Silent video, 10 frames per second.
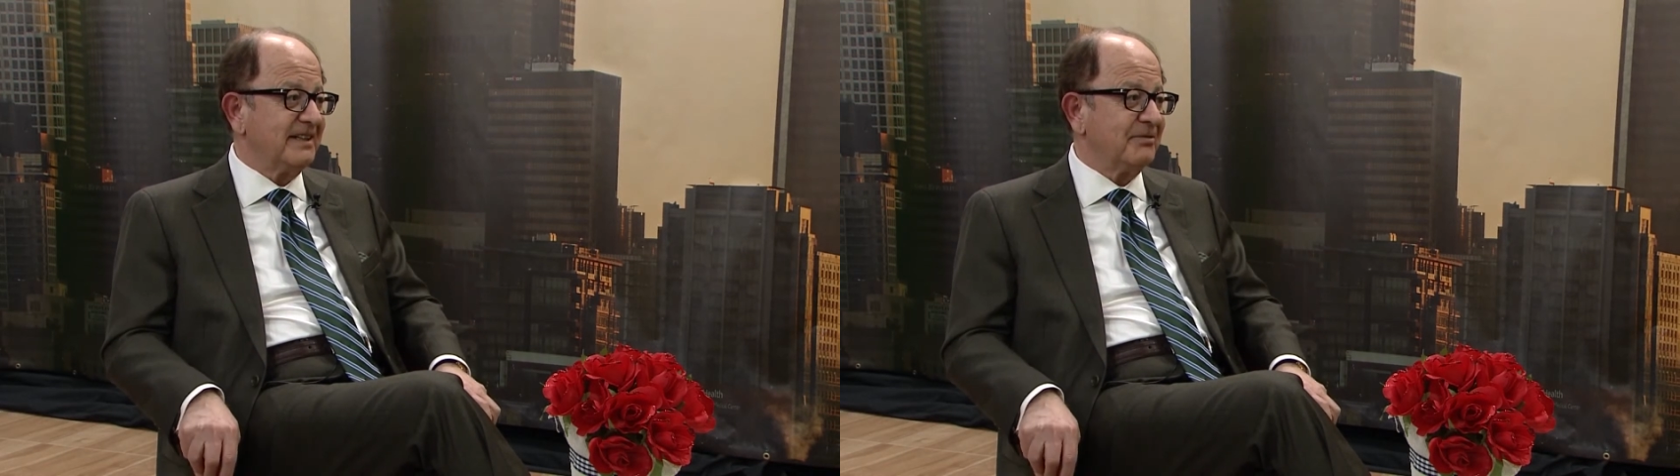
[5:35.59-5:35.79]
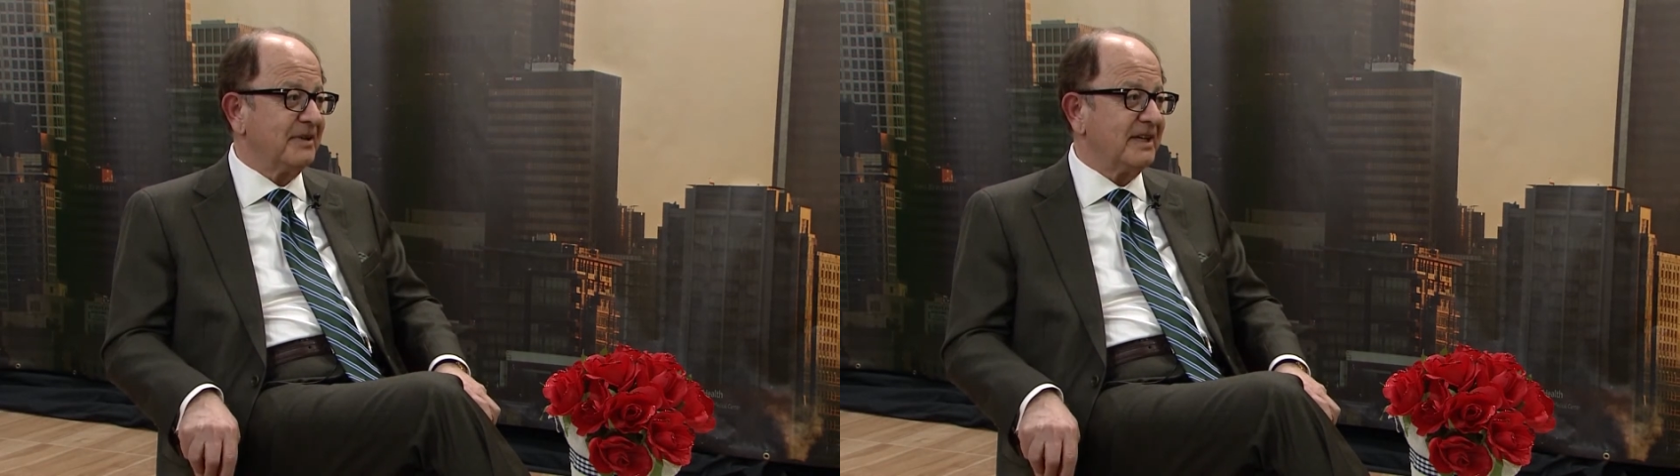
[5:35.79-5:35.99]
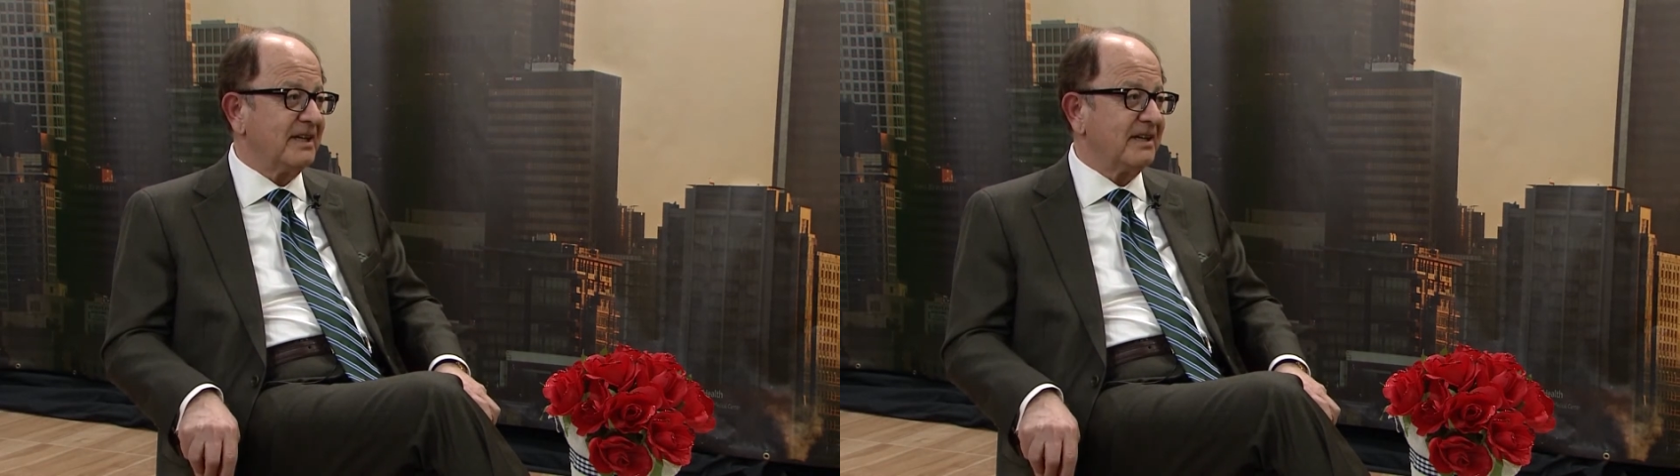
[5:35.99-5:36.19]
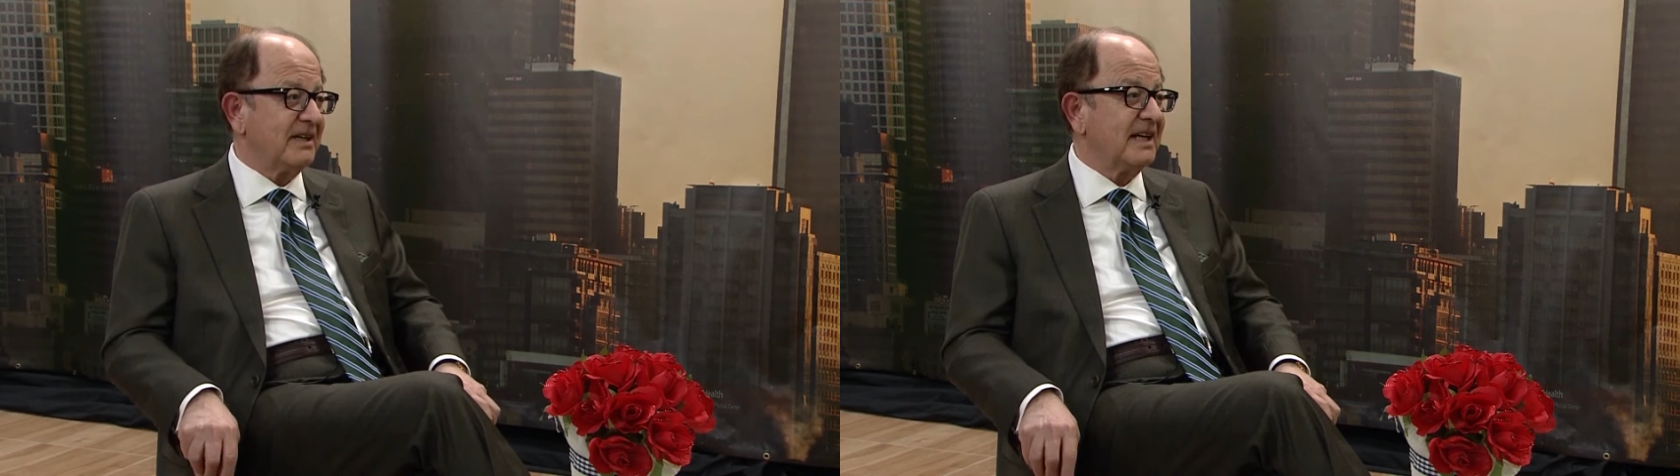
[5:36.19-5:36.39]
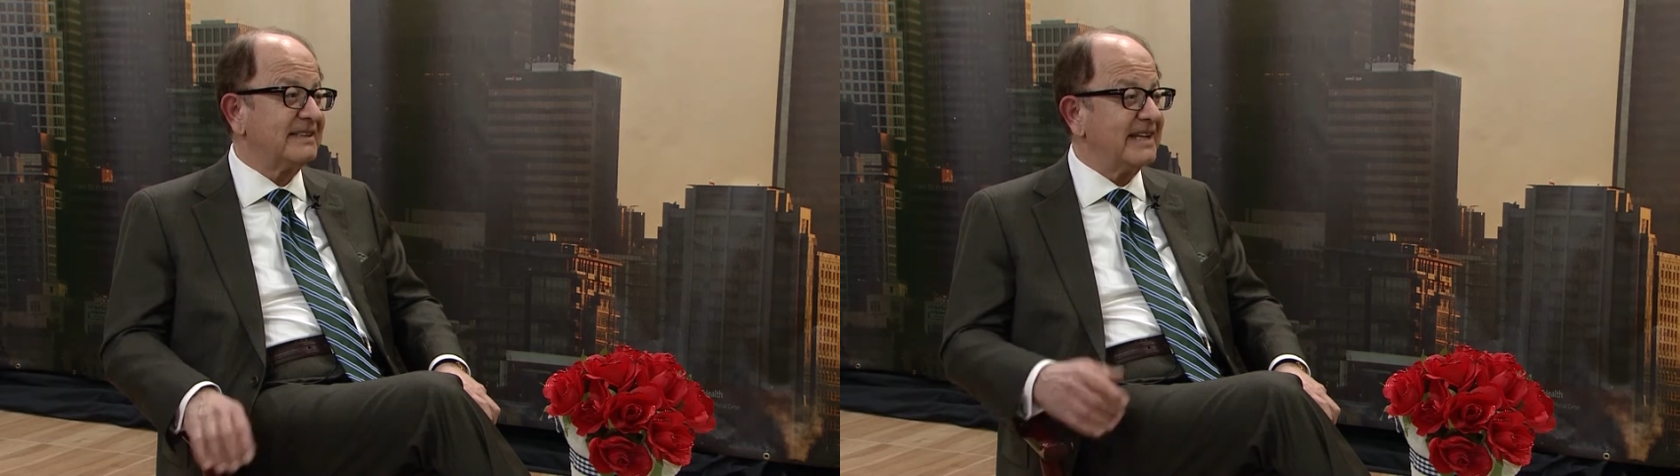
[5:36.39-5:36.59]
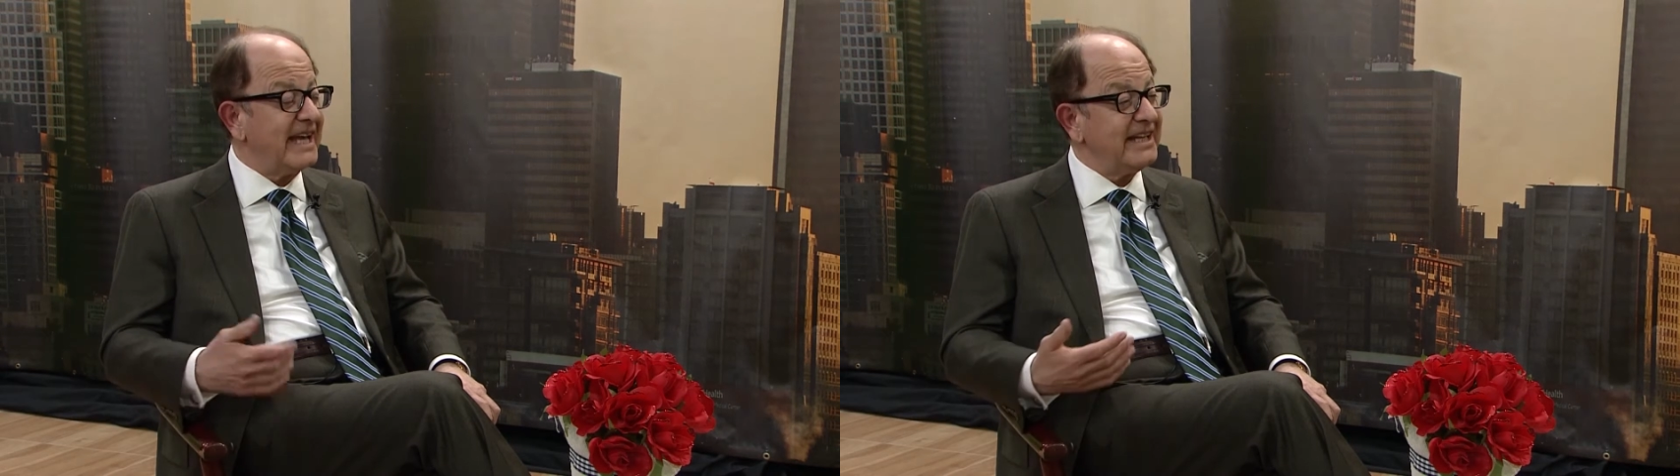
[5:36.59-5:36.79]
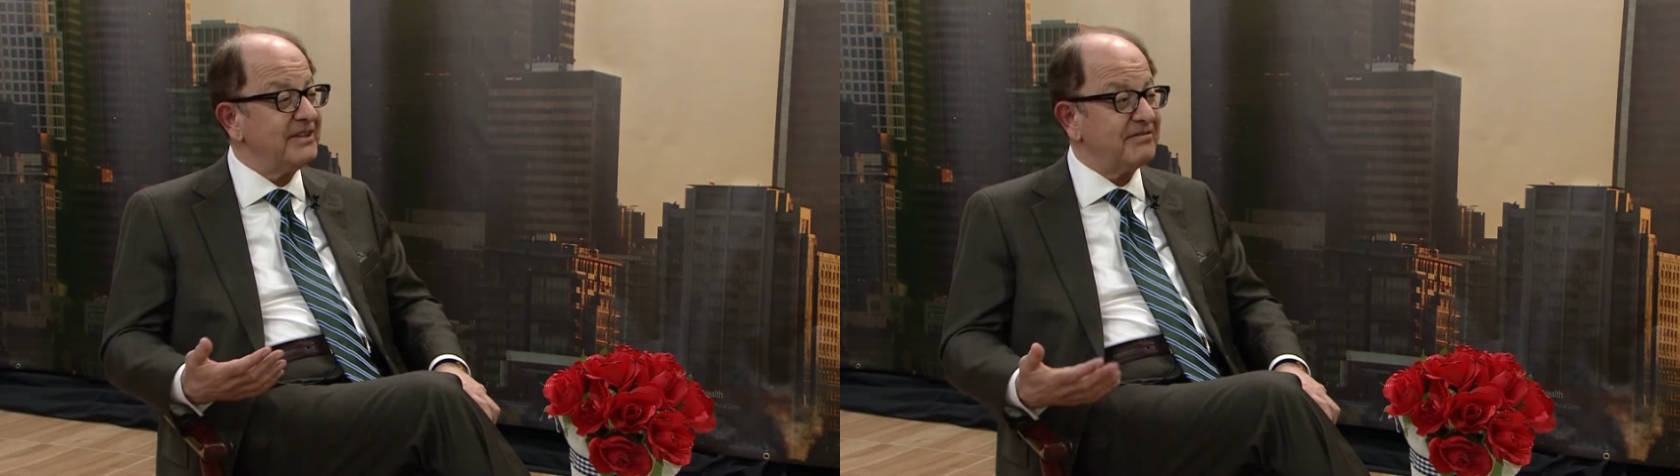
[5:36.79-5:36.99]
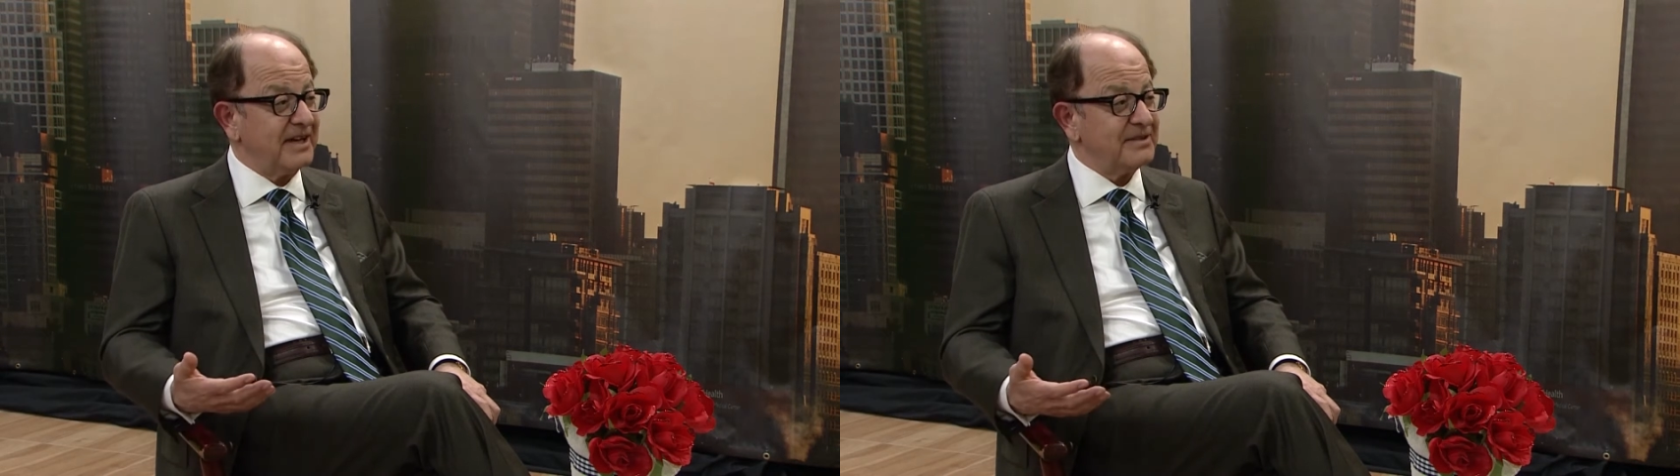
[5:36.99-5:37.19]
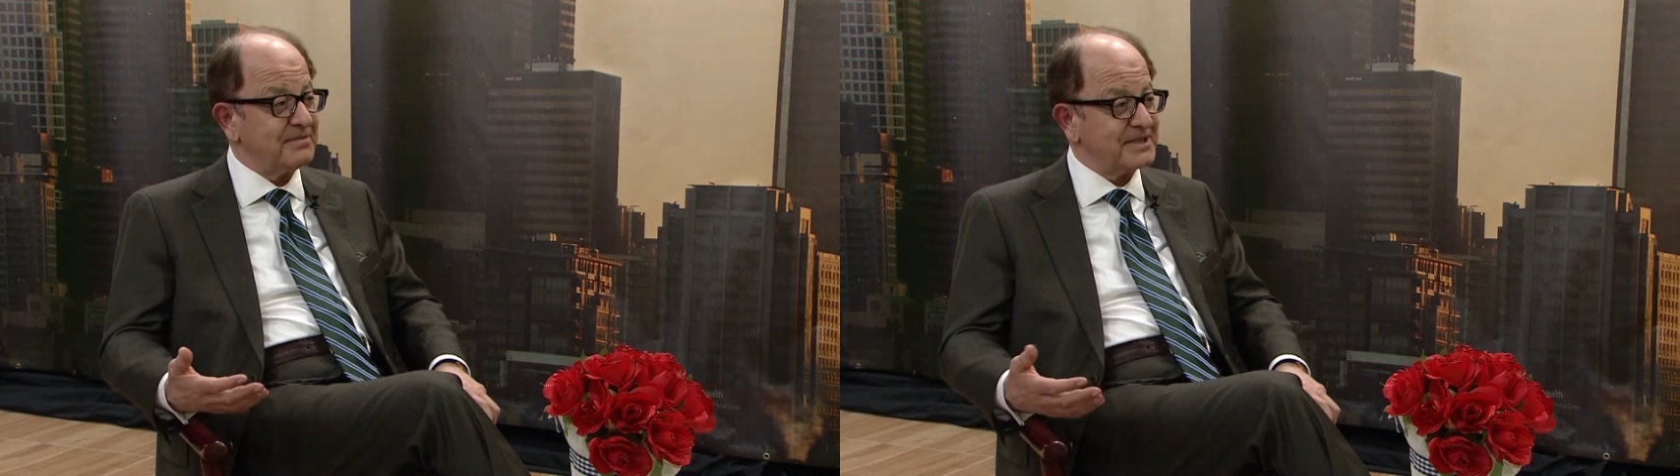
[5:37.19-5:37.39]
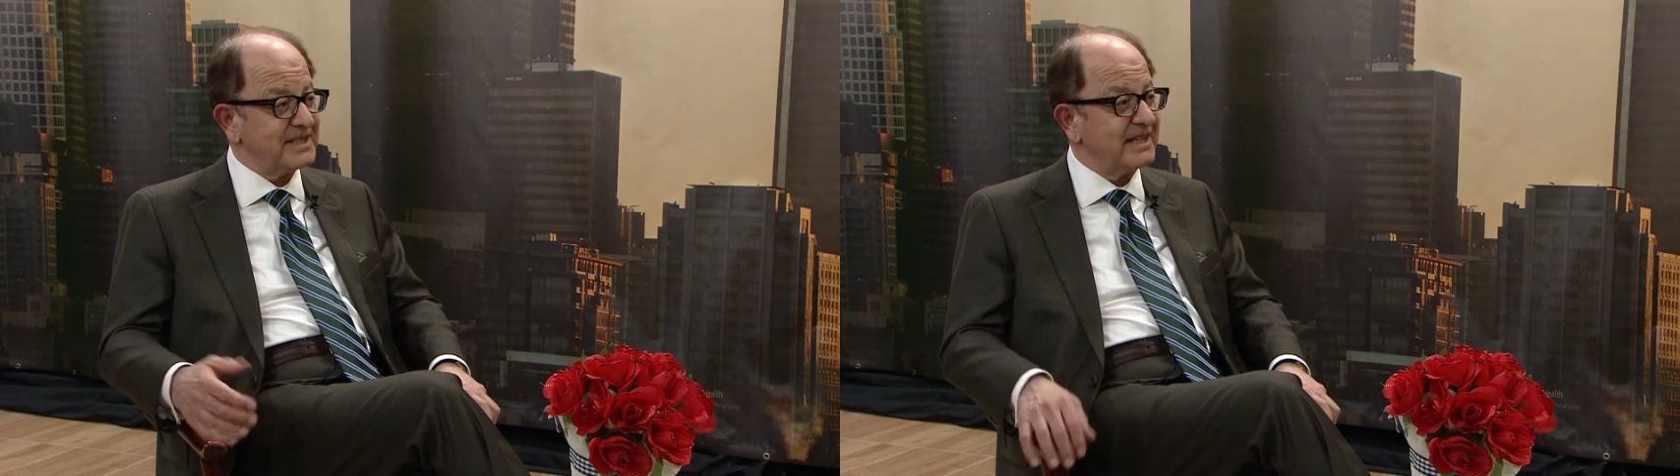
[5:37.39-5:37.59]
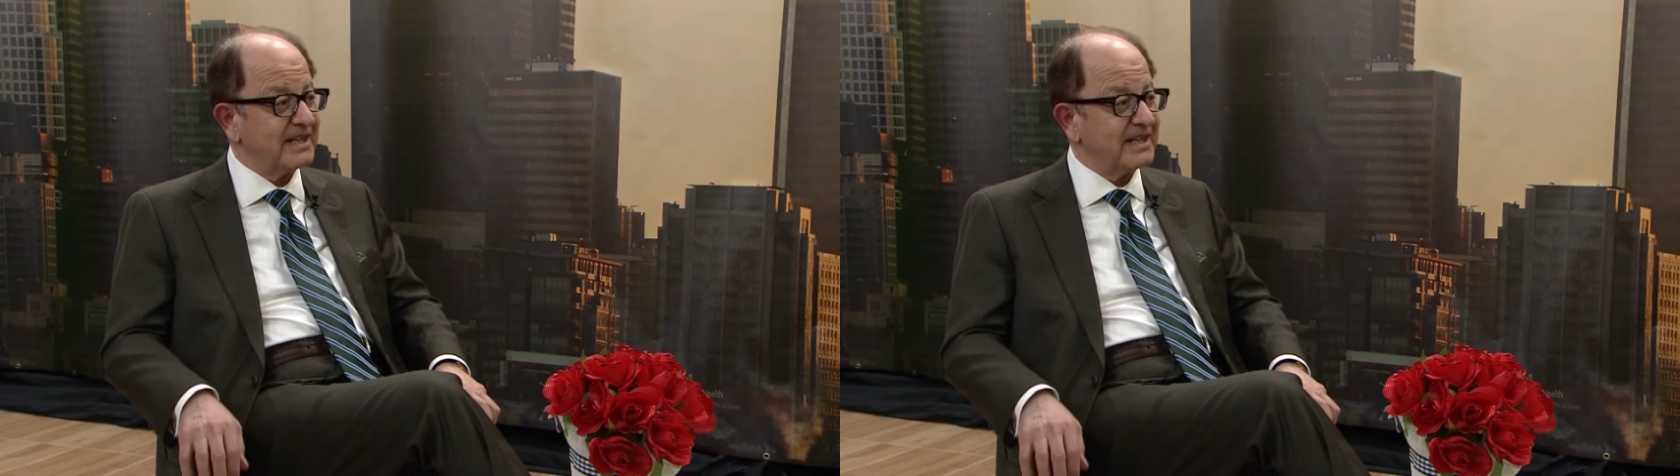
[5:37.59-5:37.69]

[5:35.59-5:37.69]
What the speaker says: We are at 85%